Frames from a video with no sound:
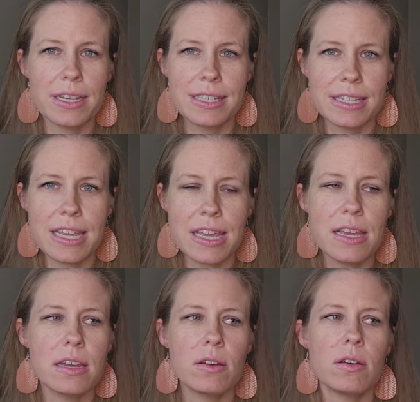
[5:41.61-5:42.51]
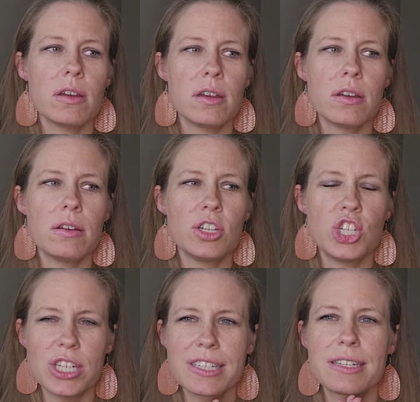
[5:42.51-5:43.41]
see
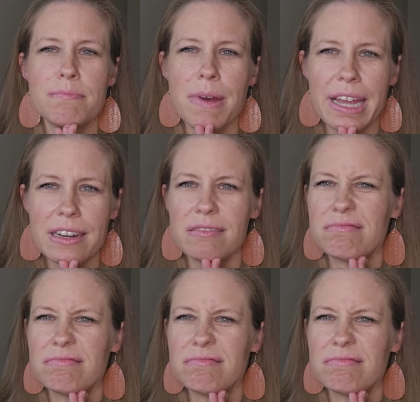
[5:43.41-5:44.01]
just might